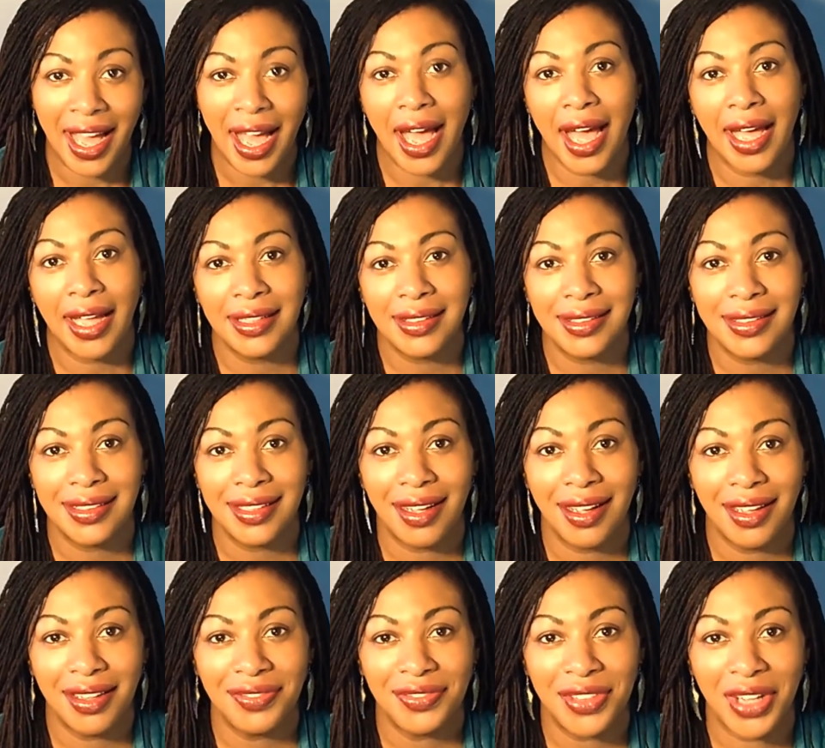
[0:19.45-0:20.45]
And
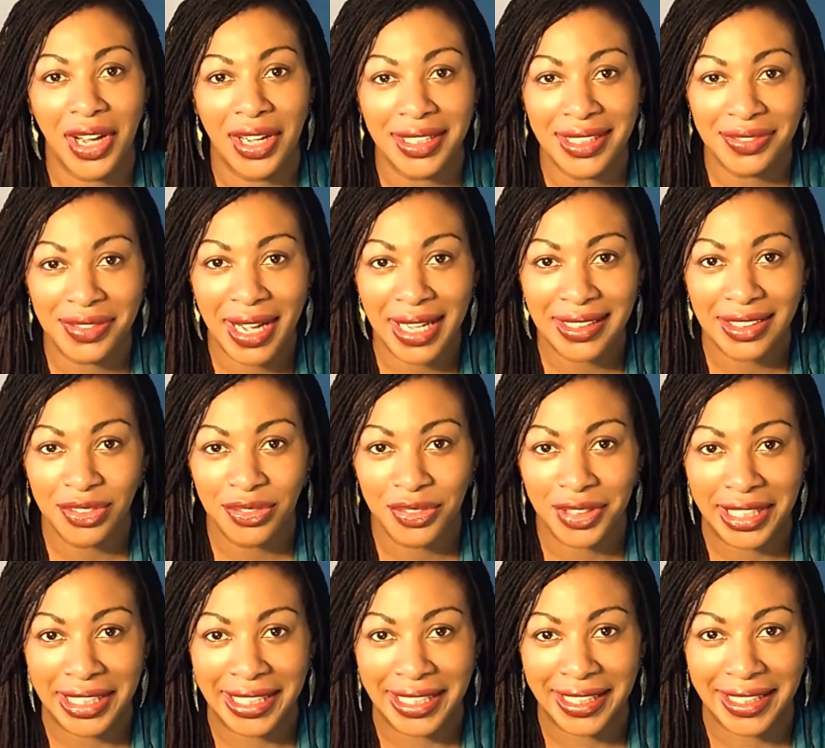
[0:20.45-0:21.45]
I've kind of had a
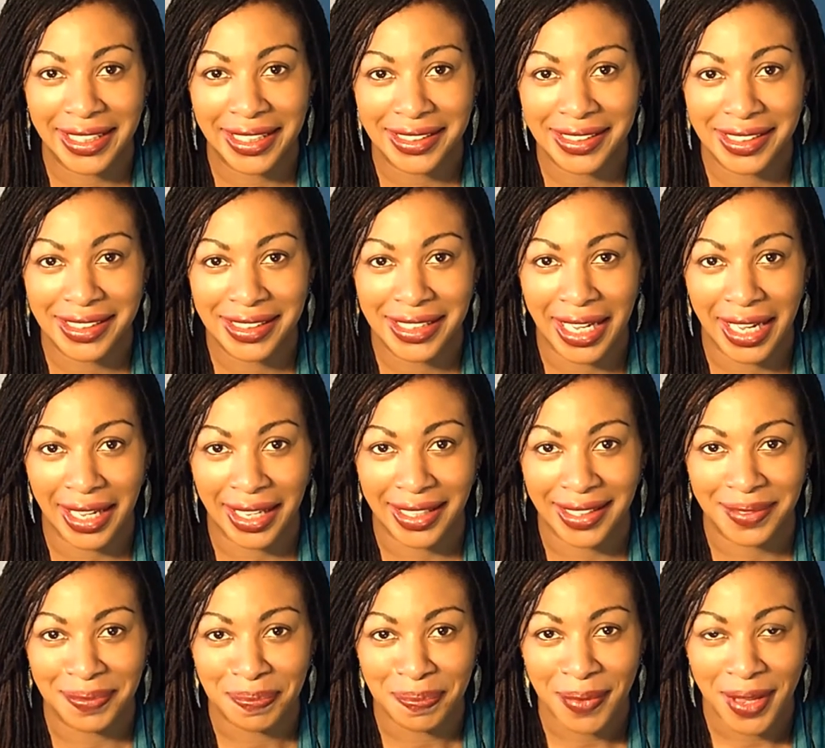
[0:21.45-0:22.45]
feeling
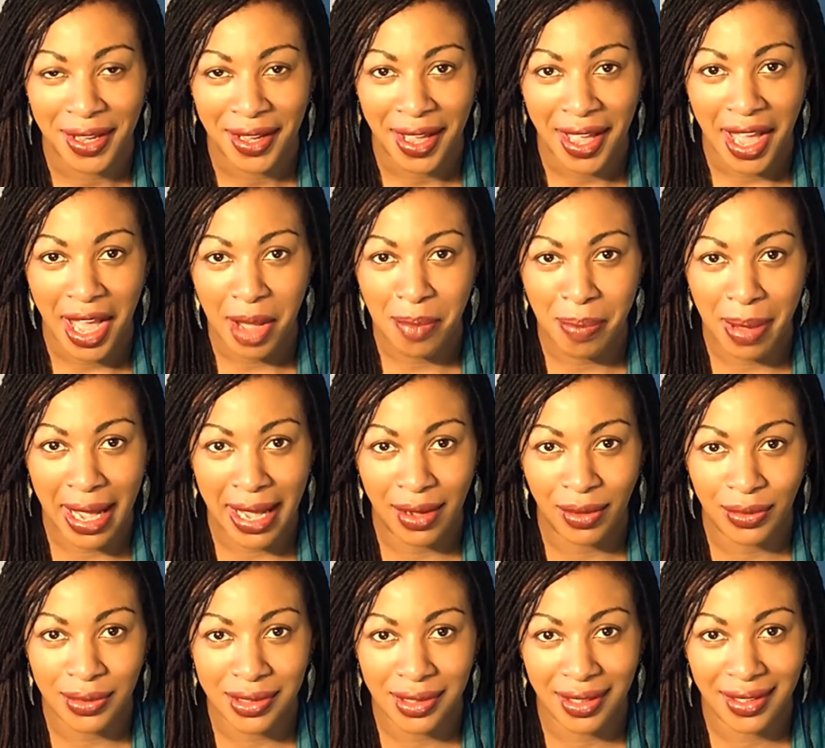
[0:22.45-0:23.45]
today
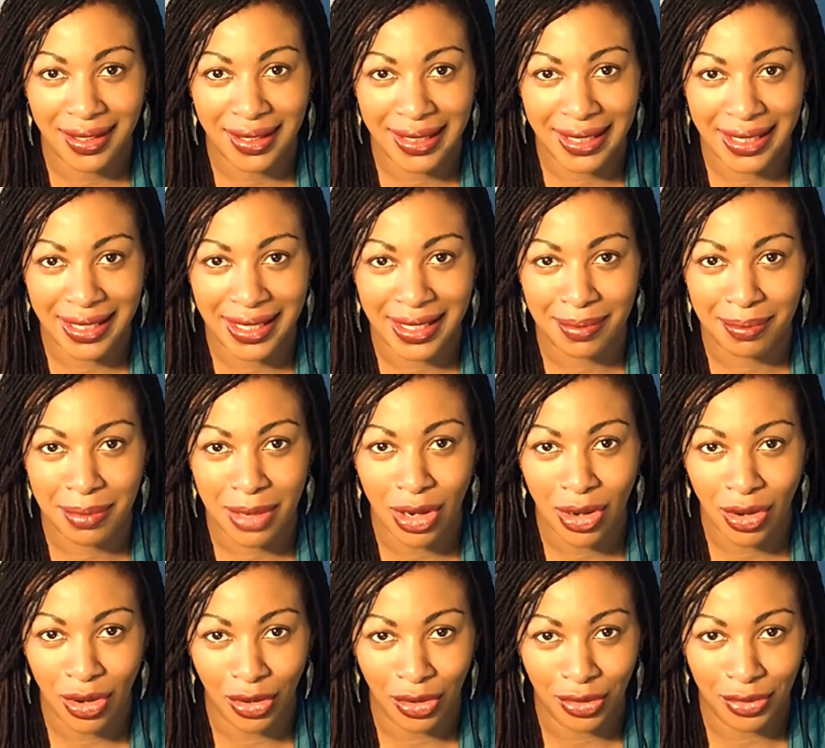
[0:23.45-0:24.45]
about a theme
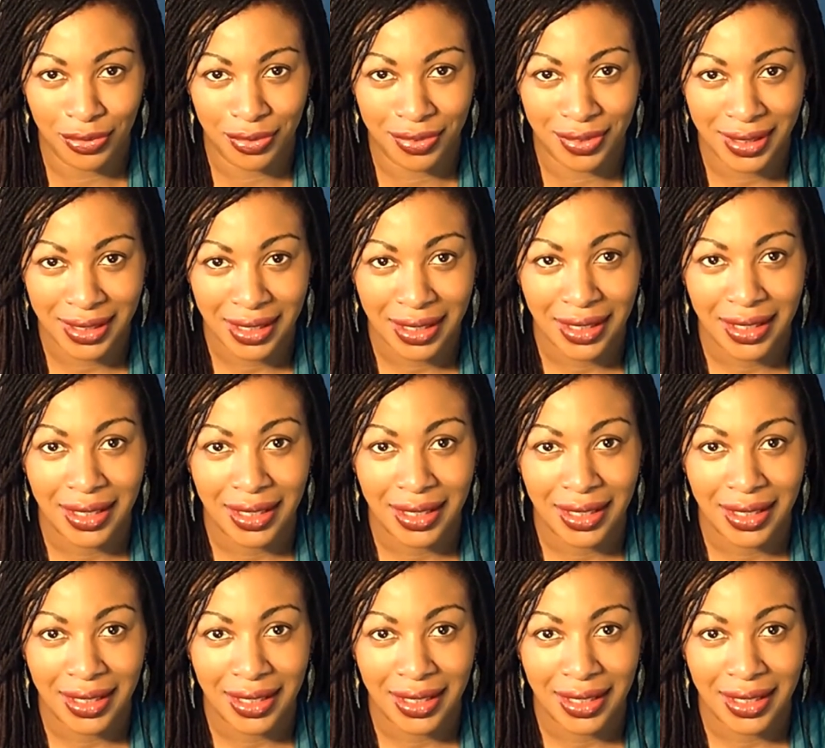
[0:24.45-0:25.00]
of